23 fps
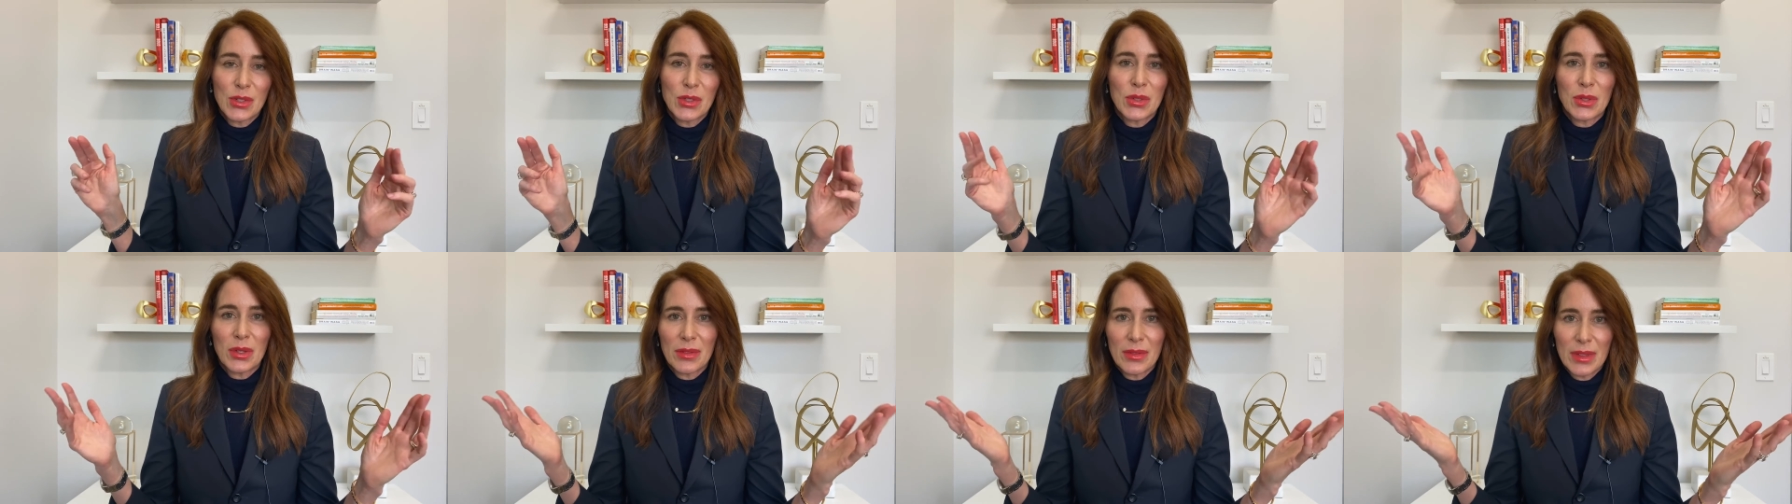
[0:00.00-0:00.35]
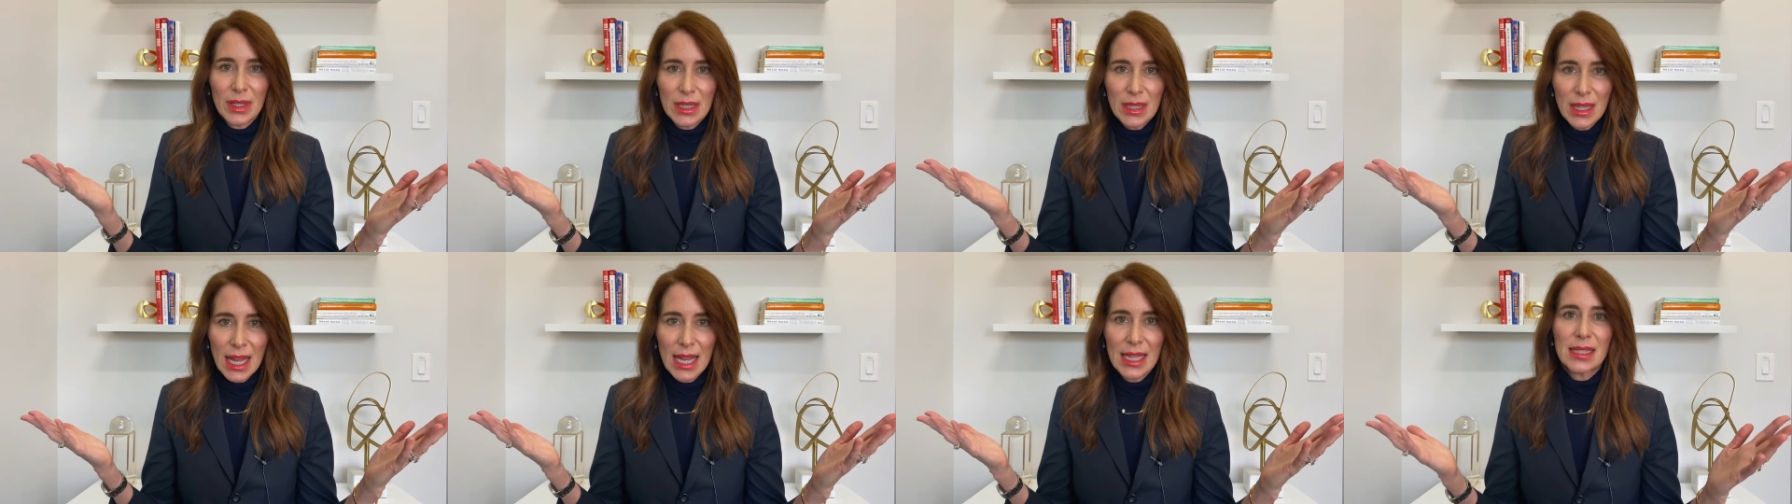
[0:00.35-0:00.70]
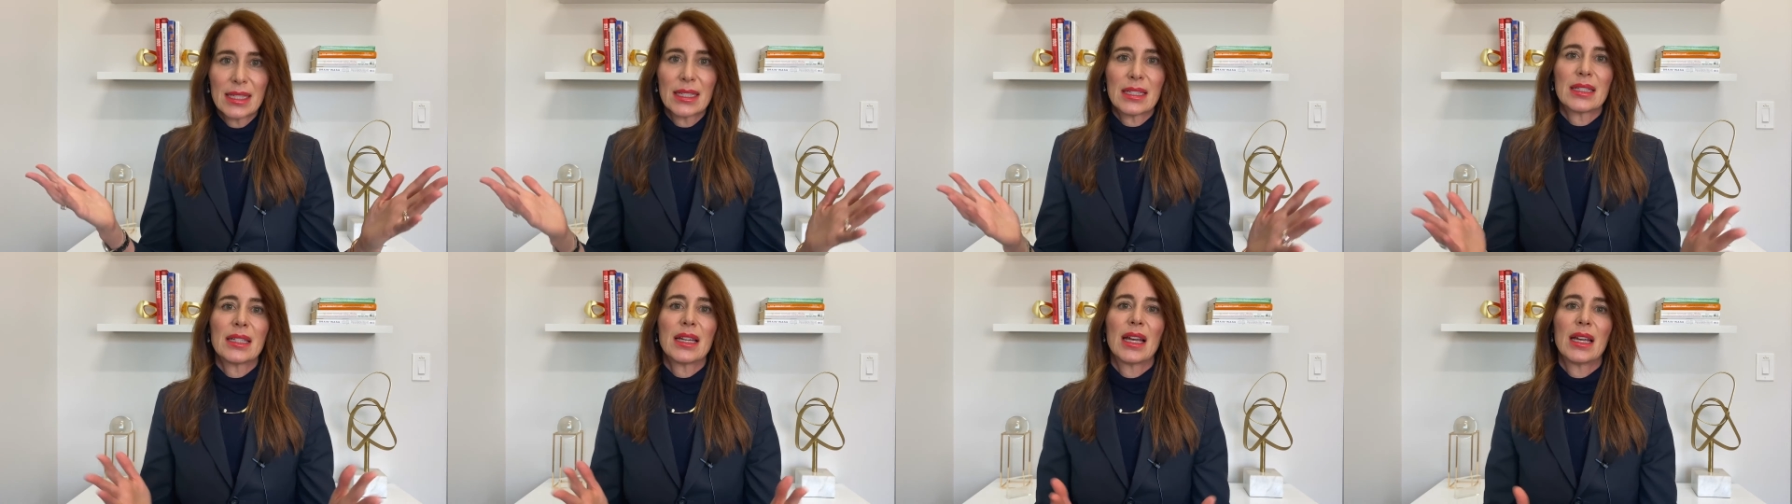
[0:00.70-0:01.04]
sort of the
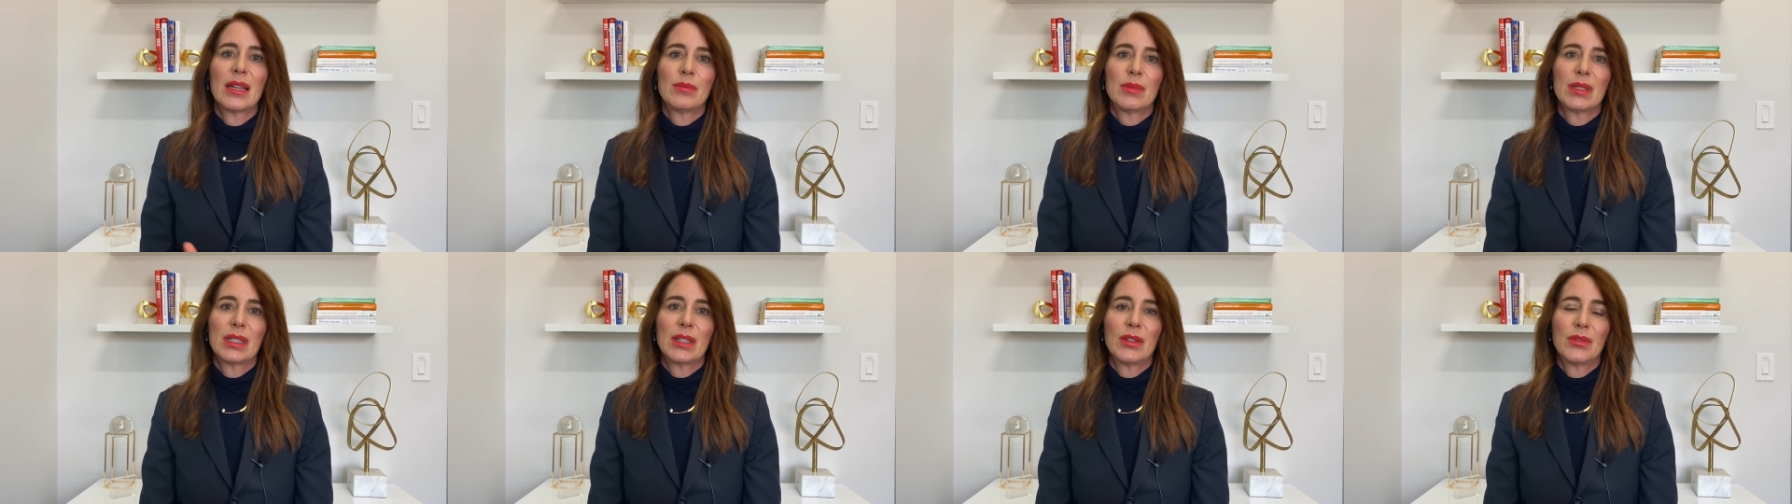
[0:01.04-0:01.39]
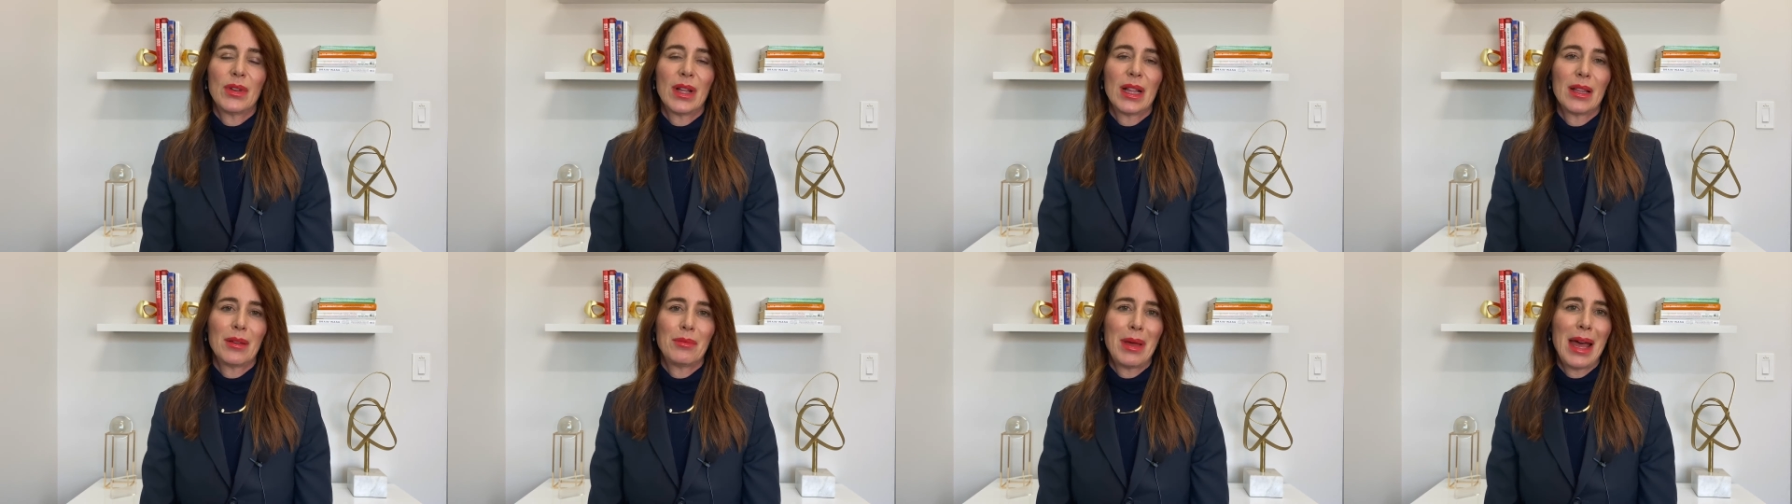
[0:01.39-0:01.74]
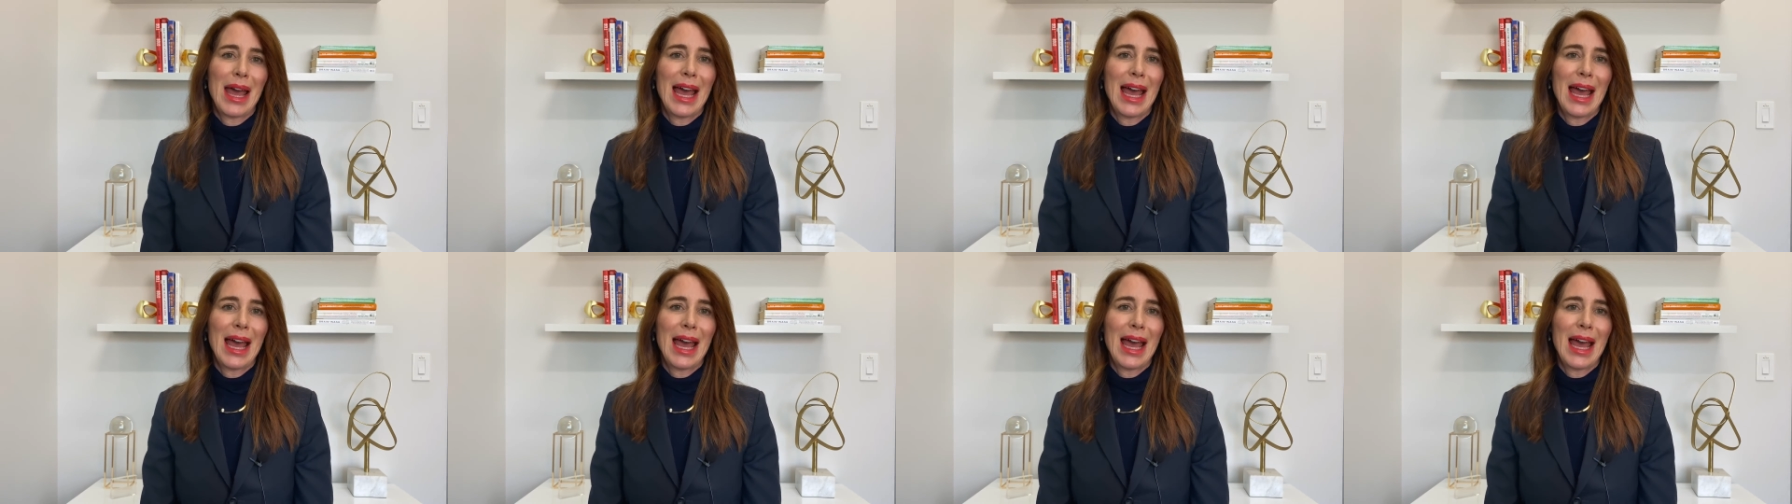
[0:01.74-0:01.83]
classic time to develop